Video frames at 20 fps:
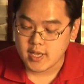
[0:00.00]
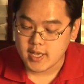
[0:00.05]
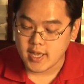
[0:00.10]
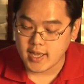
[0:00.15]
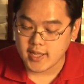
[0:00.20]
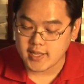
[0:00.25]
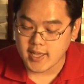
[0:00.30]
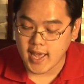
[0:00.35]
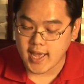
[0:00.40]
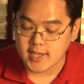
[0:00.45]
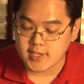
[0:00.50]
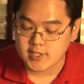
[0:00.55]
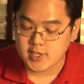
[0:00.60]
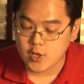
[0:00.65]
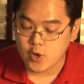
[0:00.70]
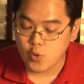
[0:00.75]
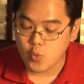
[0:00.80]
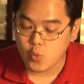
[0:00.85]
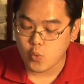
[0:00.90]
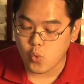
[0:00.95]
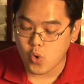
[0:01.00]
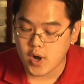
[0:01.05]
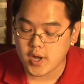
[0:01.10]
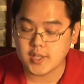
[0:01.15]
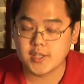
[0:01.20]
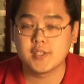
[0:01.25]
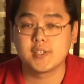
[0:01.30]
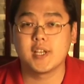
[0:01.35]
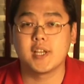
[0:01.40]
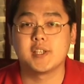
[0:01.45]
it has
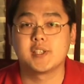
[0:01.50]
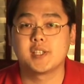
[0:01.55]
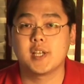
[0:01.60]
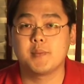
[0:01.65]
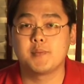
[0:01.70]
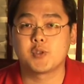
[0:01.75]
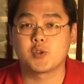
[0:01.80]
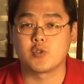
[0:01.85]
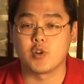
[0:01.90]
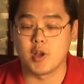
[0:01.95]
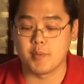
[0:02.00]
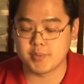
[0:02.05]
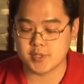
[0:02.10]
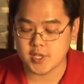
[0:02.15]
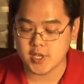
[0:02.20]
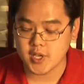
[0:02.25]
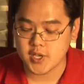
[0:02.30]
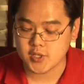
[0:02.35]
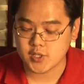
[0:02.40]
ones as subscripts.